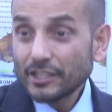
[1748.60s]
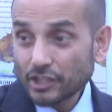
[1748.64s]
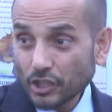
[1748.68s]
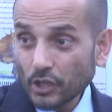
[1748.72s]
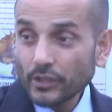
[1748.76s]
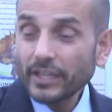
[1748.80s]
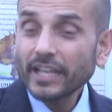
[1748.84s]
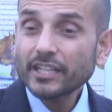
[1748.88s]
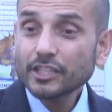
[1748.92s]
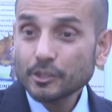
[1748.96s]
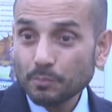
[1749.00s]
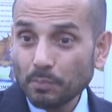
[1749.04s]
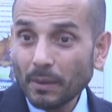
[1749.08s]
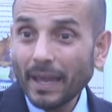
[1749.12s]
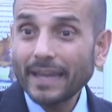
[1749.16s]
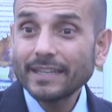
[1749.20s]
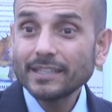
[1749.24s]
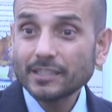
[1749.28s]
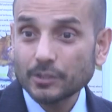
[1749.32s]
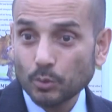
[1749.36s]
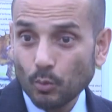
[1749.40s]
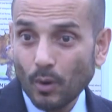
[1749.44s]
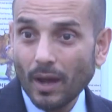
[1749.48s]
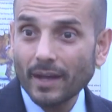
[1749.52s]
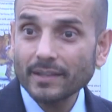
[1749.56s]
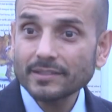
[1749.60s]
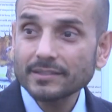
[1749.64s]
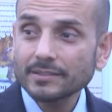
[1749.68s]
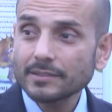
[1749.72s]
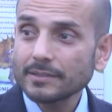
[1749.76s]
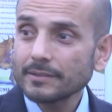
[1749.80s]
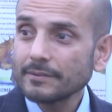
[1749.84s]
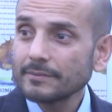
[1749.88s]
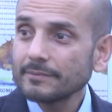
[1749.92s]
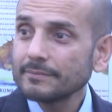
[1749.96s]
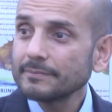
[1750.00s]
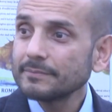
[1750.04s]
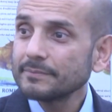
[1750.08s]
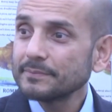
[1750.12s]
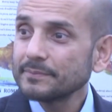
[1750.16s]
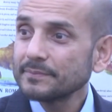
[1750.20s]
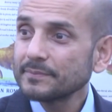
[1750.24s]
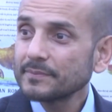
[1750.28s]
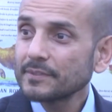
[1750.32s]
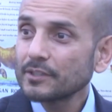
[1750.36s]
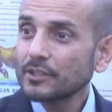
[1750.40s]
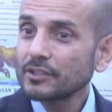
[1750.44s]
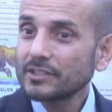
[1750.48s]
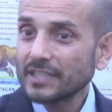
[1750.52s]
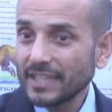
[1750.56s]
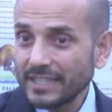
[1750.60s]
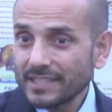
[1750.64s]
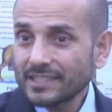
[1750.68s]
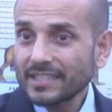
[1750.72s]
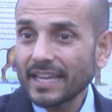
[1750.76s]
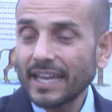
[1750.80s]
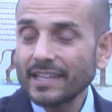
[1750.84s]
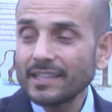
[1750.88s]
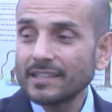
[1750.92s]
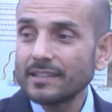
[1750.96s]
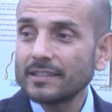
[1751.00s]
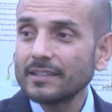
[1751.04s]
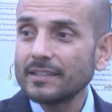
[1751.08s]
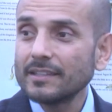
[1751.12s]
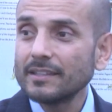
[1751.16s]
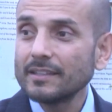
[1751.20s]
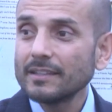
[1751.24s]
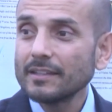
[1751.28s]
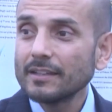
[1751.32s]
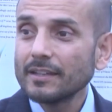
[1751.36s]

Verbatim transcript: He's going to explain to us. Because he said,